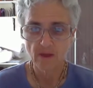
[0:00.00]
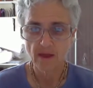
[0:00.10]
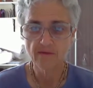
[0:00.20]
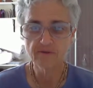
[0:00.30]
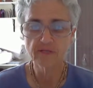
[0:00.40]

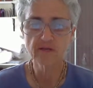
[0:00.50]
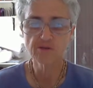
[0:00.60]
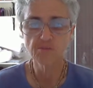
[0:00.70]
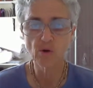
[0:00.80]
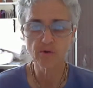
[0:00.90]
Having thus
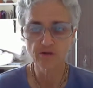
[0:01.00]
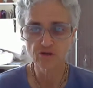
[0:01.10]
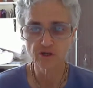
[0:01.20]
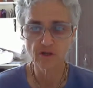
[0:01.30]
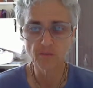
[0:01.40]
spoken,
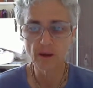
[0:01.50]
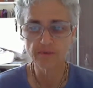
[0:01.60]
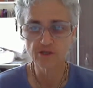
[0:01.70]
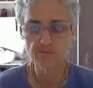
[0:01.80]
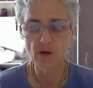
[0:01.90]
Srila
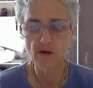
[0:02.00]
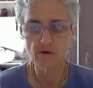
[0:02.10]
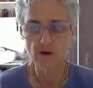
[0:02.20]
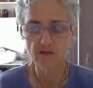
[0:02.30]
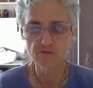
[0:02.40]
Babaji
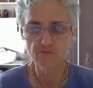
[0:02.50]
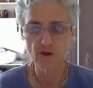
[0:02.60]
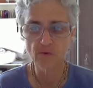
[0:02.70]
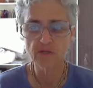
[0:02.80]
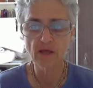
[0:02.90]
Maharaj
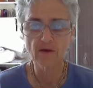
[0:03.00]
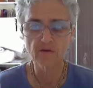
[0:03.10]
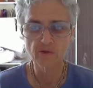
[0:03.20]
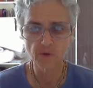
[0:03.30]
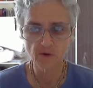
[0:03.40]
very
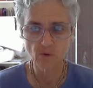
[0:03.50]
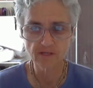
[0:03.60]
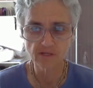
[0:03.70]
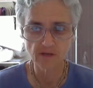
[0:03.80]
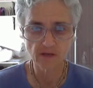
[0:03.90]
loudly
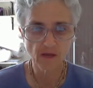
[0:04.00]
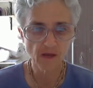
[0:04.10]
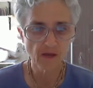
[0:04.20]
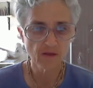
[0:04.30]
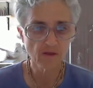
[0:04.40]
requested
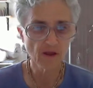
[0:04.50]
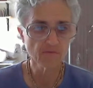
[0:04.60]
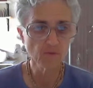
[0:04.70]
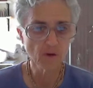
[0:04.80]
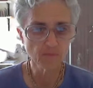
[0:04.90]
that
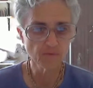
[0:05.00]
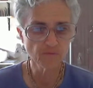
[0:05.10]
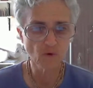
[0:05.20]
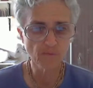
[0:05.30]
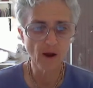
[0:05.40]
everyone
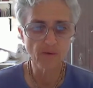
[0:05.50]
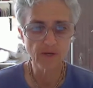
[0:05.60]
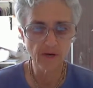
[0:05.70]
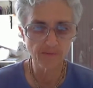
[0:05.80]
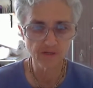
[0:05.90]
perform
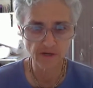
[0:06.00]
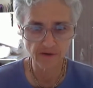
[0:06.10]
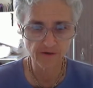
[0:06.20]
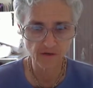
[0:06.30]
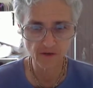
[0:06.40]
Harinam
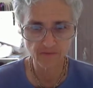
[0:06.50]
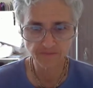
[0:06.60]
Sankirtan.